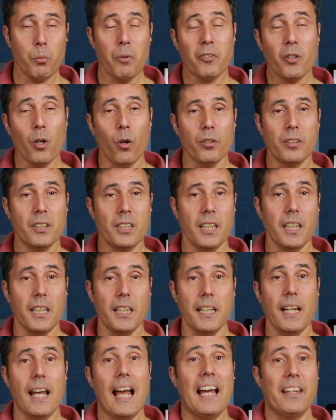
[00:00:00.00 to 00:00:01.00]
we've got
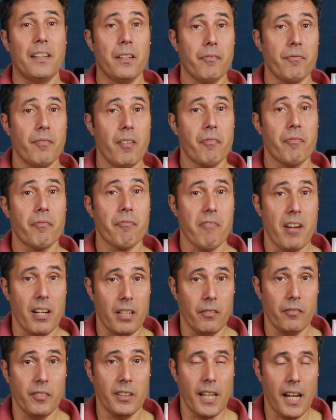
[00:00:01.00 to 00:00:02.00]
D at the 5th fret
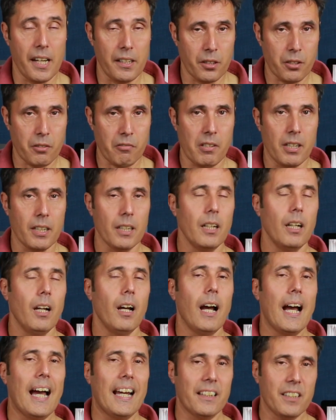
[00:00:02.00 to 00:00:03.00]
of the A string
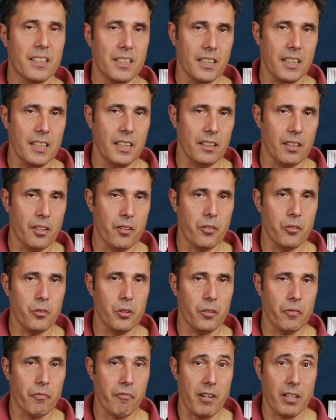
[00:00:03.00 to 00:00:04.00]
and C at the
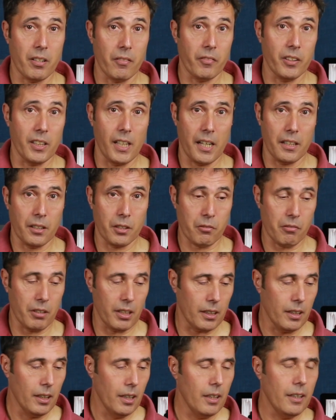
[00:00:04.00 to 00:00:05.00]
3rd fret of the A
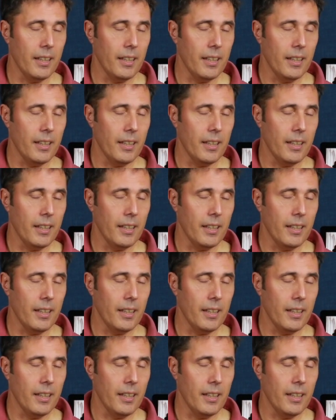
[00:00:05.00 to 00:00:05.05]
string.